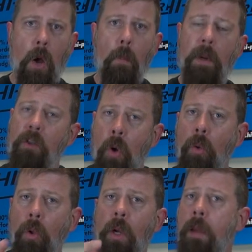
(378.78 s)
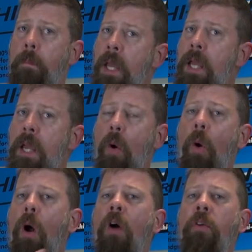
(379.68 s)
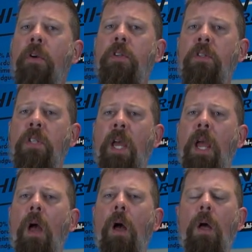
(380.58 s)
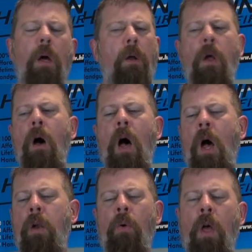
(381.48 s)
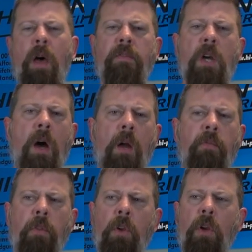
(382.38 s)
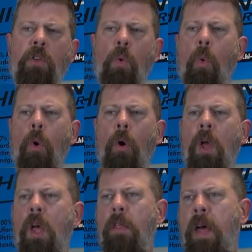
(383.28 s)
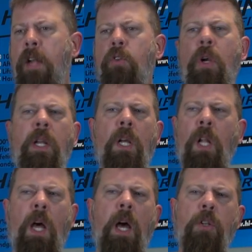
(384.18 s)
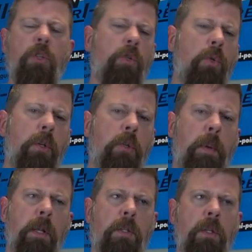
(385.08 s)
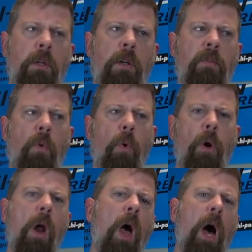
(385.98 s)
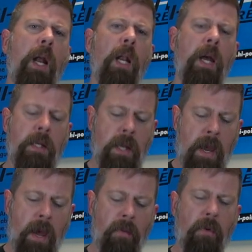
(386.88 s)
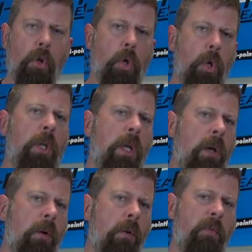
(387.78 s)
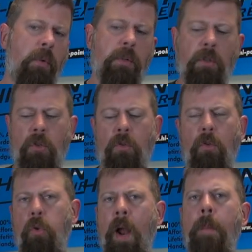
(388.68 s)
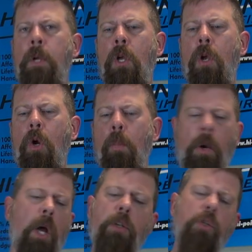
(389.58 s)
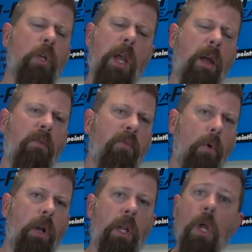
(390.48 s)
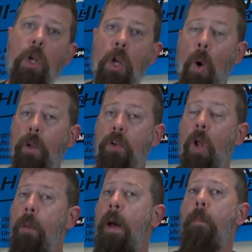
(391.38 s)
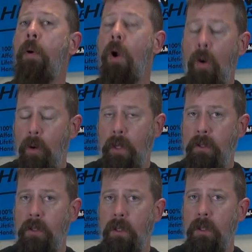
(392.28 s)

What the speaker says: But don't look at me or others and say, no, I don't have time for this, or that training class is too expensive, or I'd like to have good gear versus crappy gear, but I just can't afford it. No, it's all about priorities.